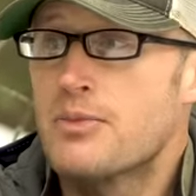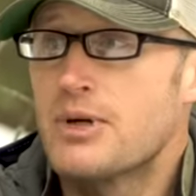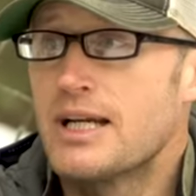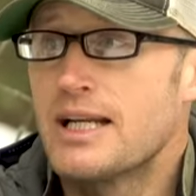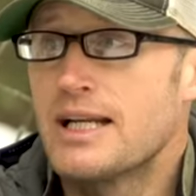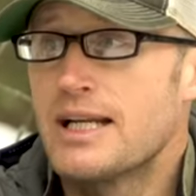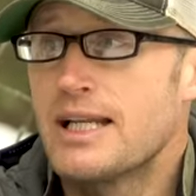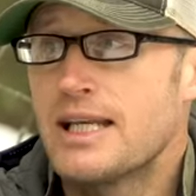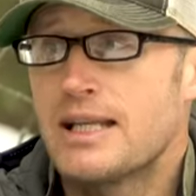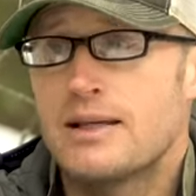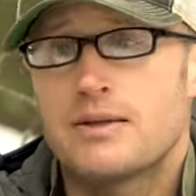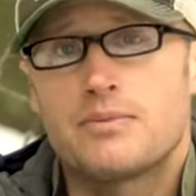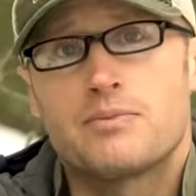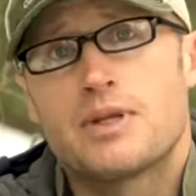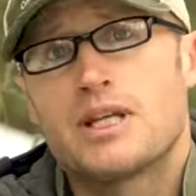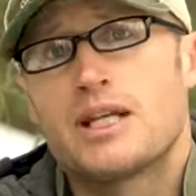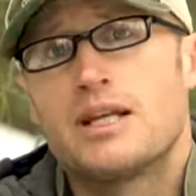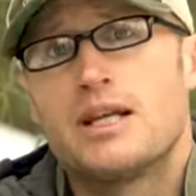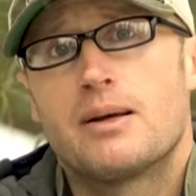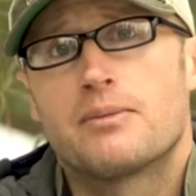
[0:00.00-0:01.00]
Pretty neat
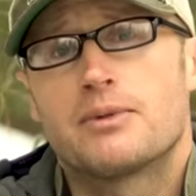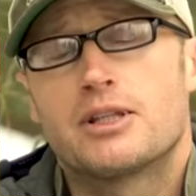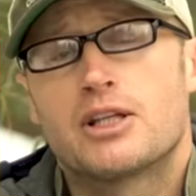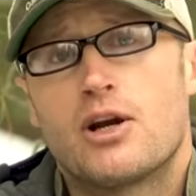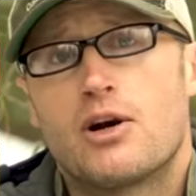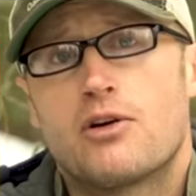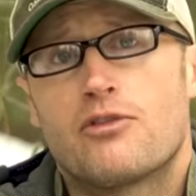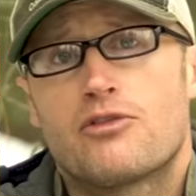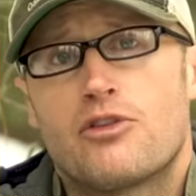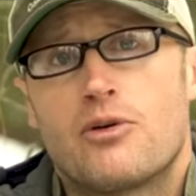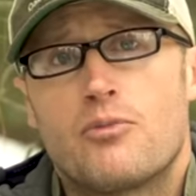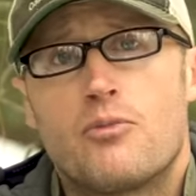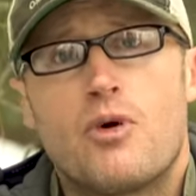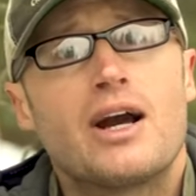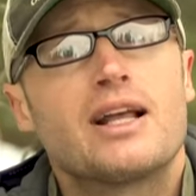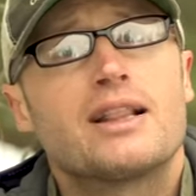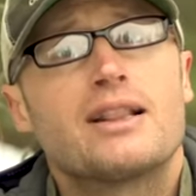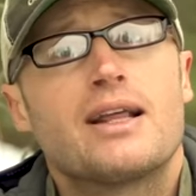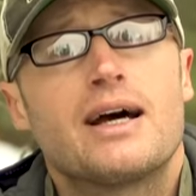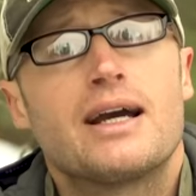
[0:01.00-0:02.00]
being able to go from
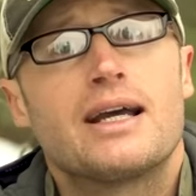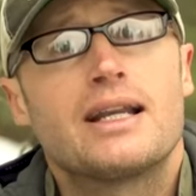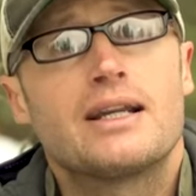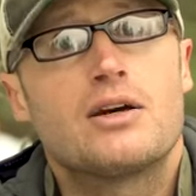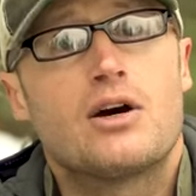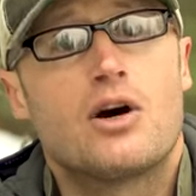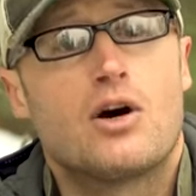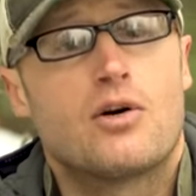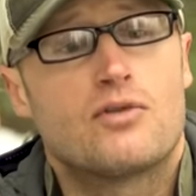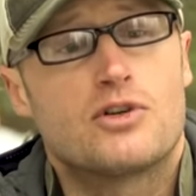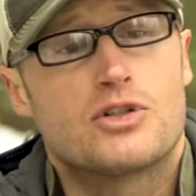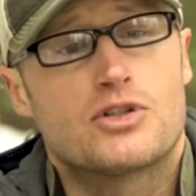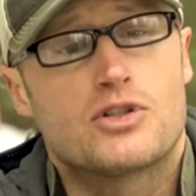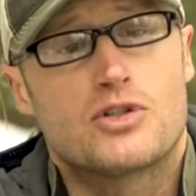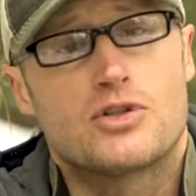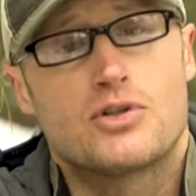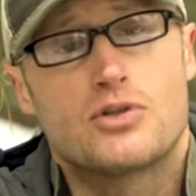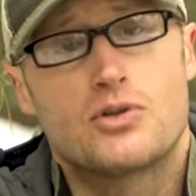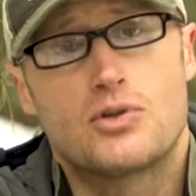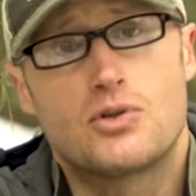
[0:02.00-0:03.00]
white light over
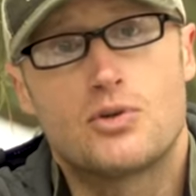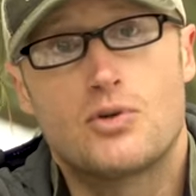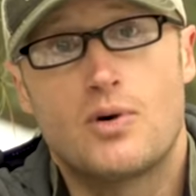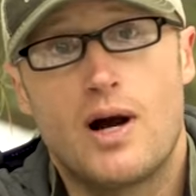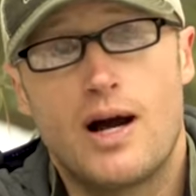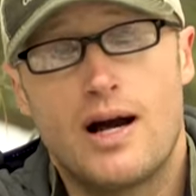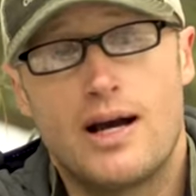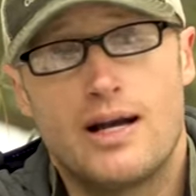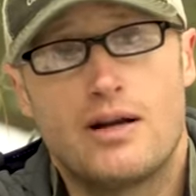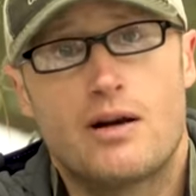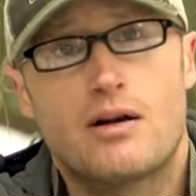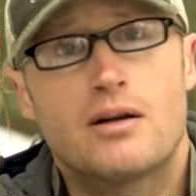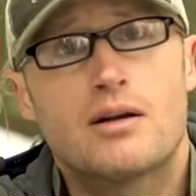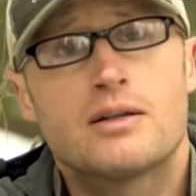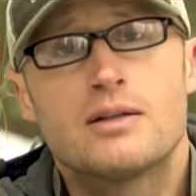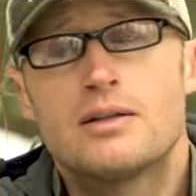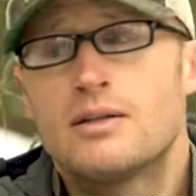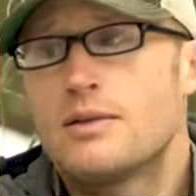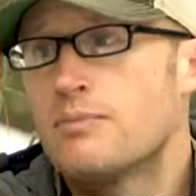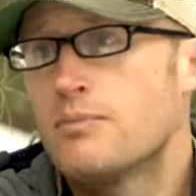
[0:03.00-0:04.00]
to
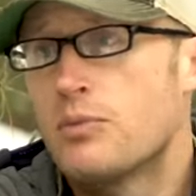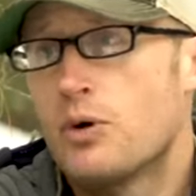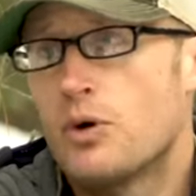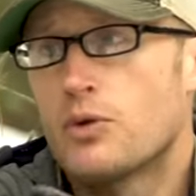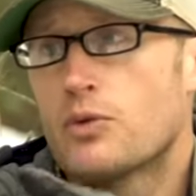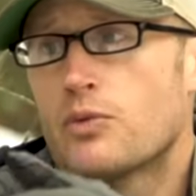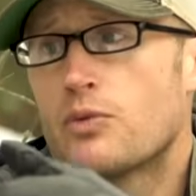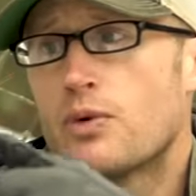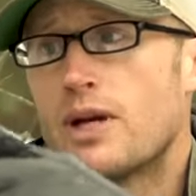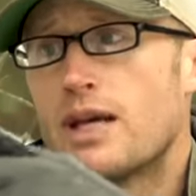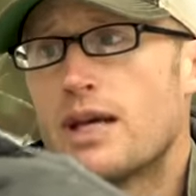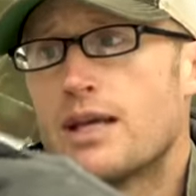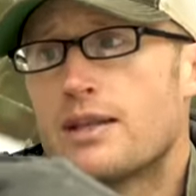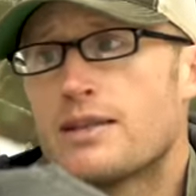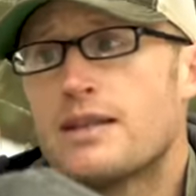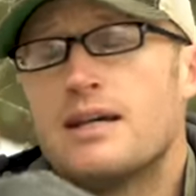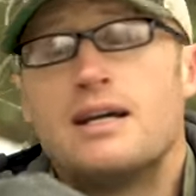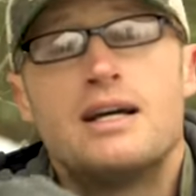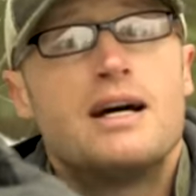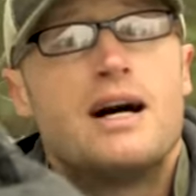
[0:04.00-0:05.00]
IR, both
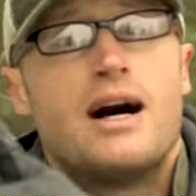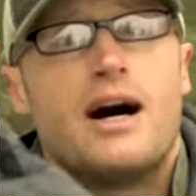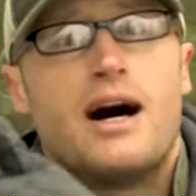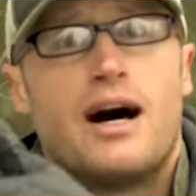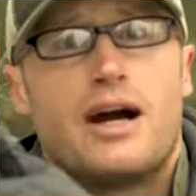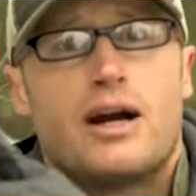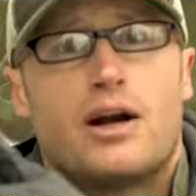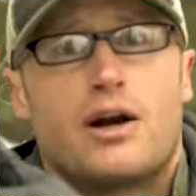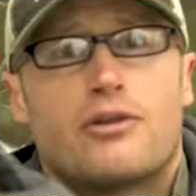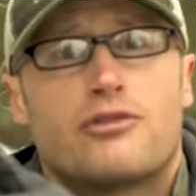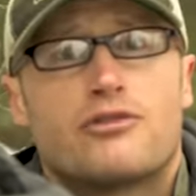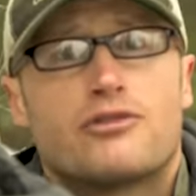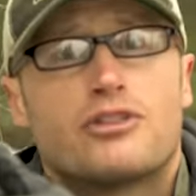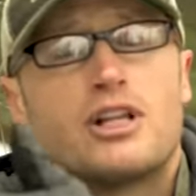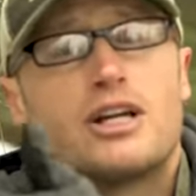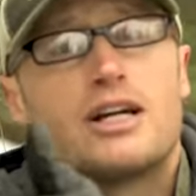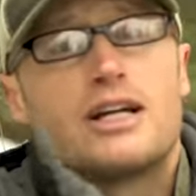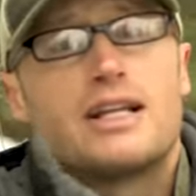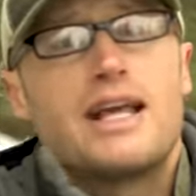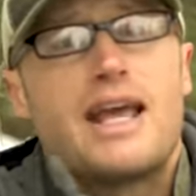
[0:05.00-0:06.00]
with IR
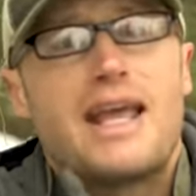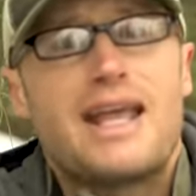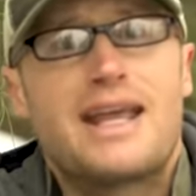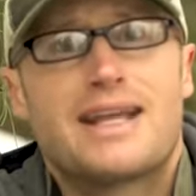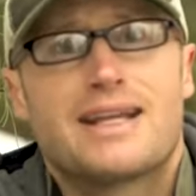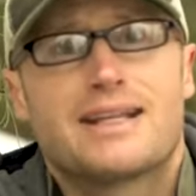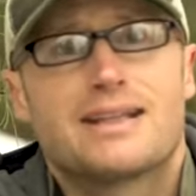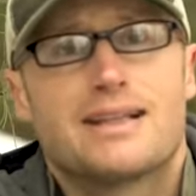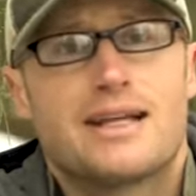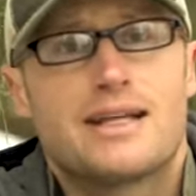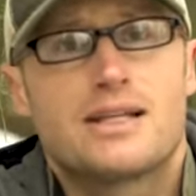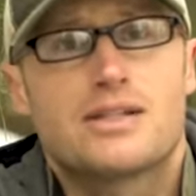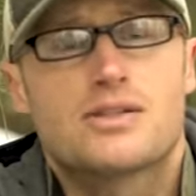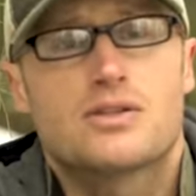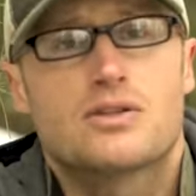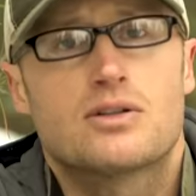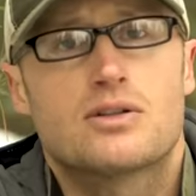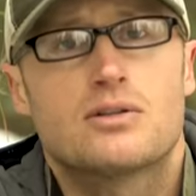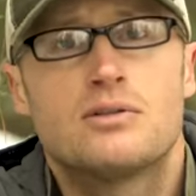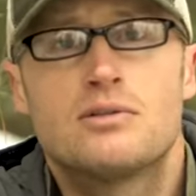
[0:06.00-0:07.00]
flood and
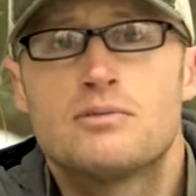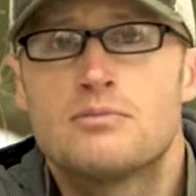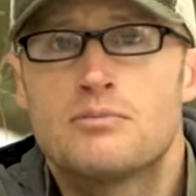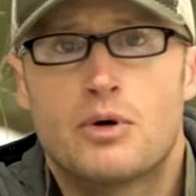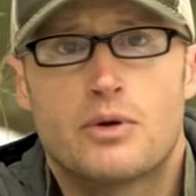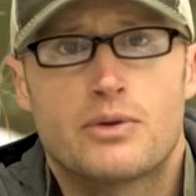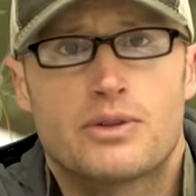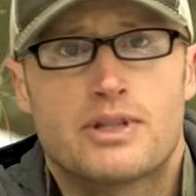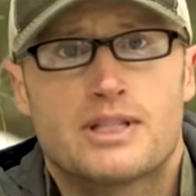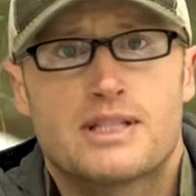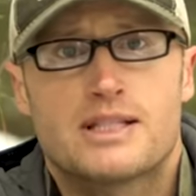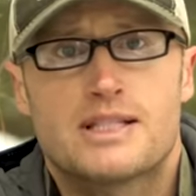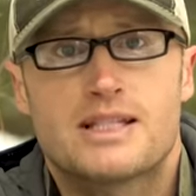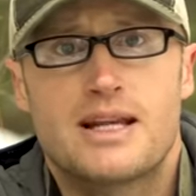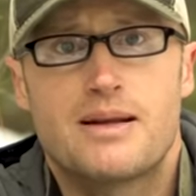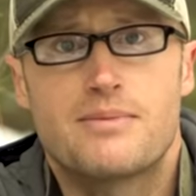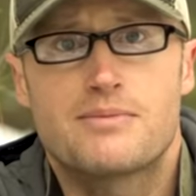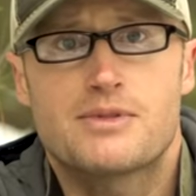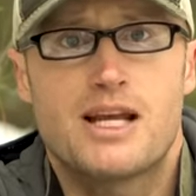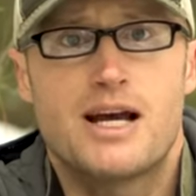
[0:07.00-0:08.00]
laser, both at the
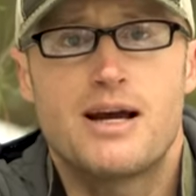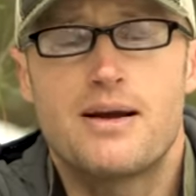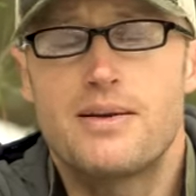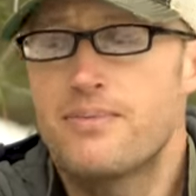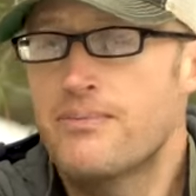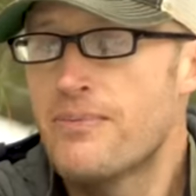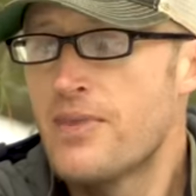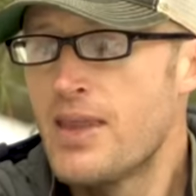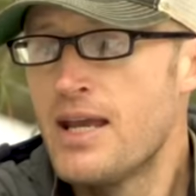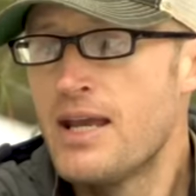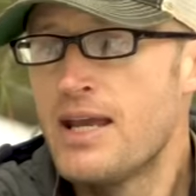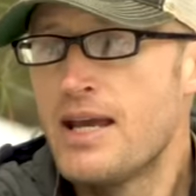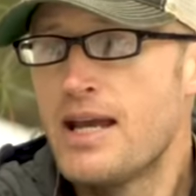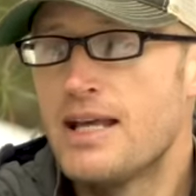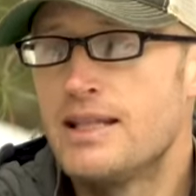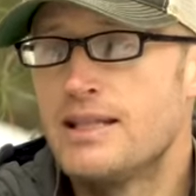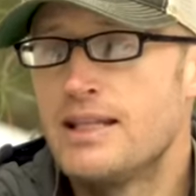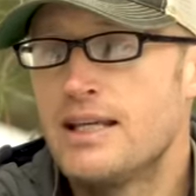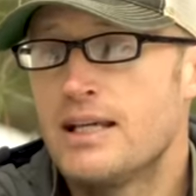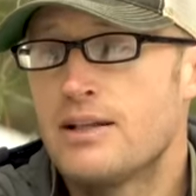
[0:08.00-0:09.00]
same time.
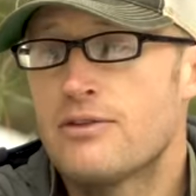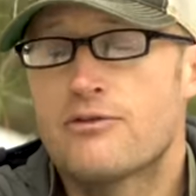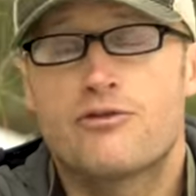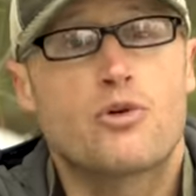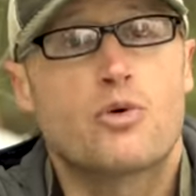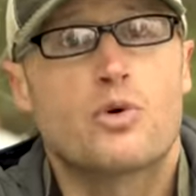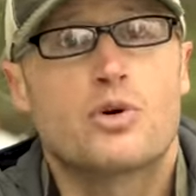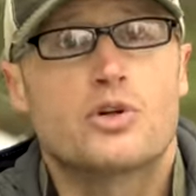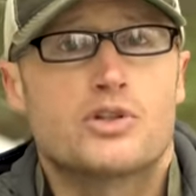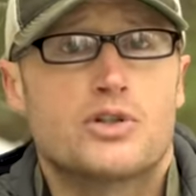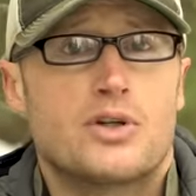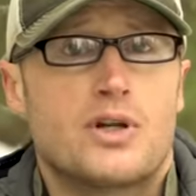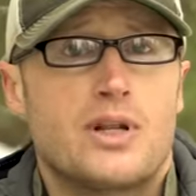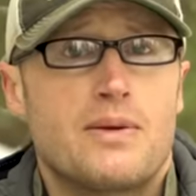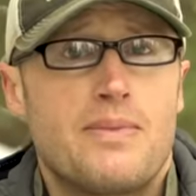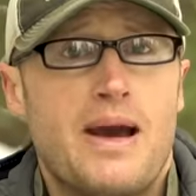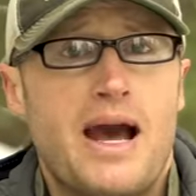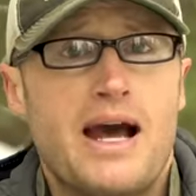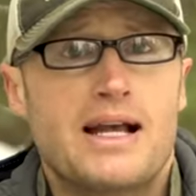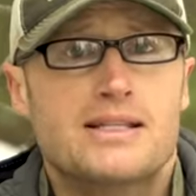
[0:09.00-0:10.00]
And then for
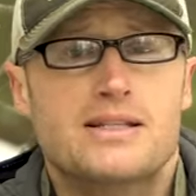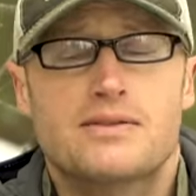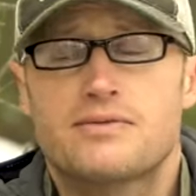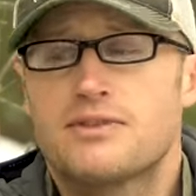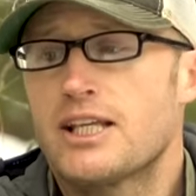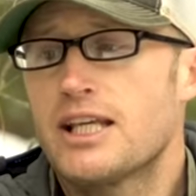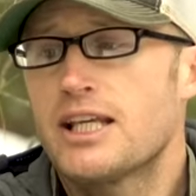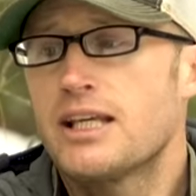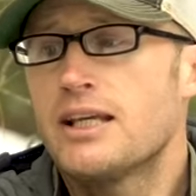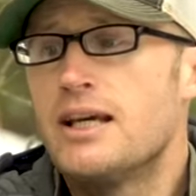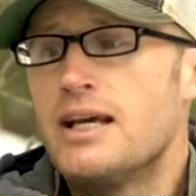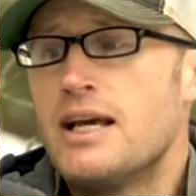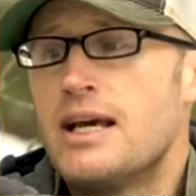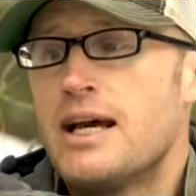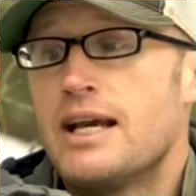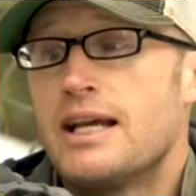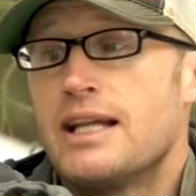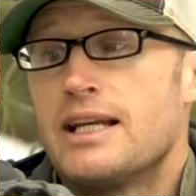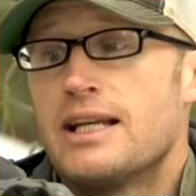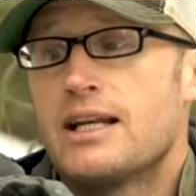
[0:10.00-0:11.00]
shooting passively,
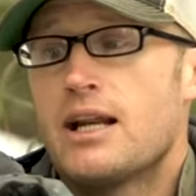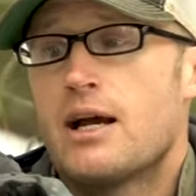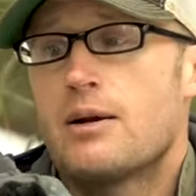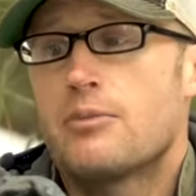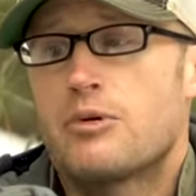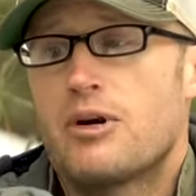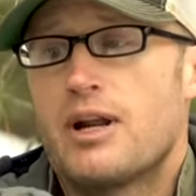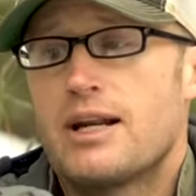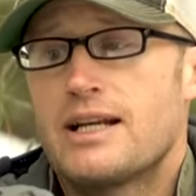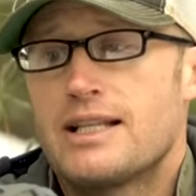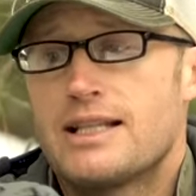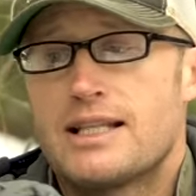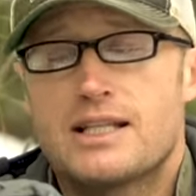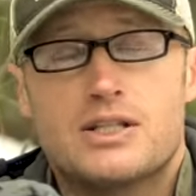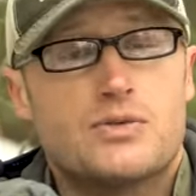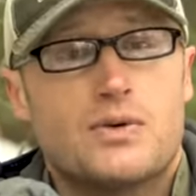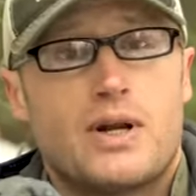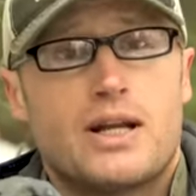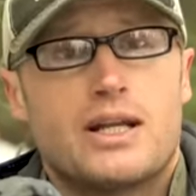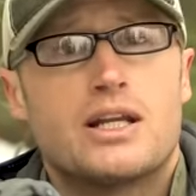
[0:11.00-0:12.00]
ended up running
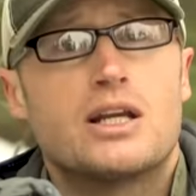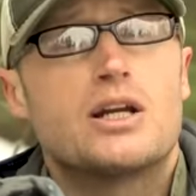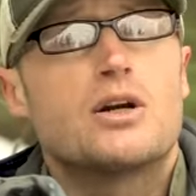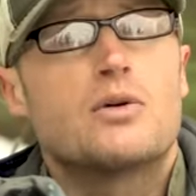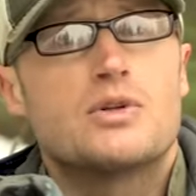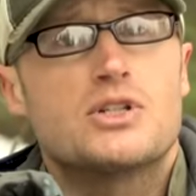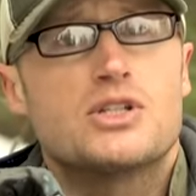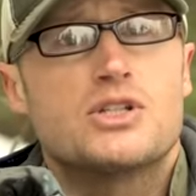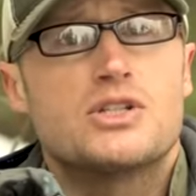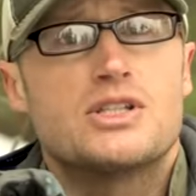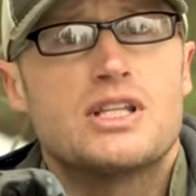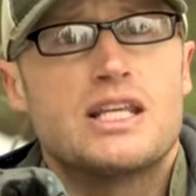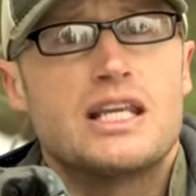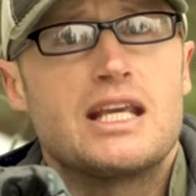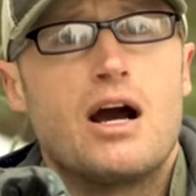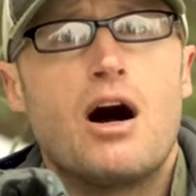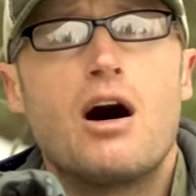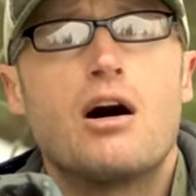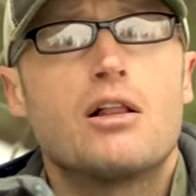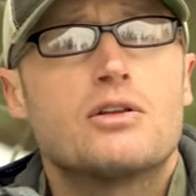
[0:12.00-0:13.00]
this right here, which is
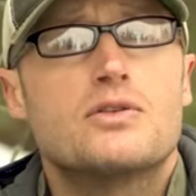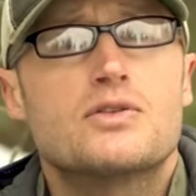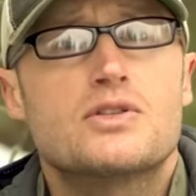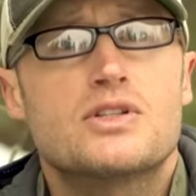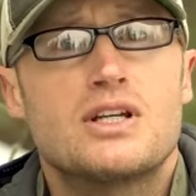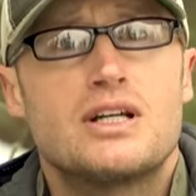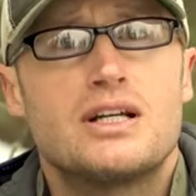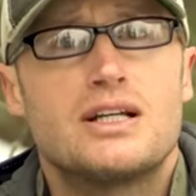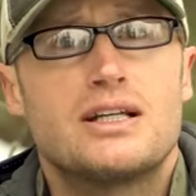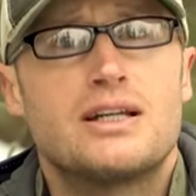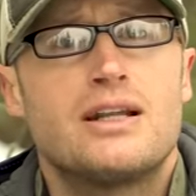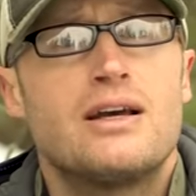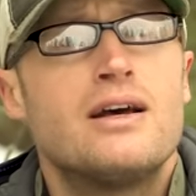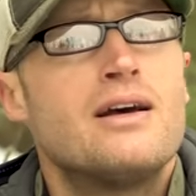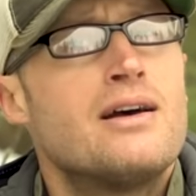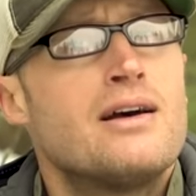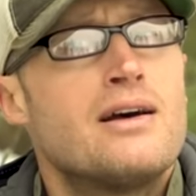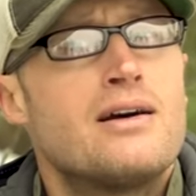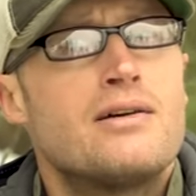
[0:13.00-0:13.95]
the Holosun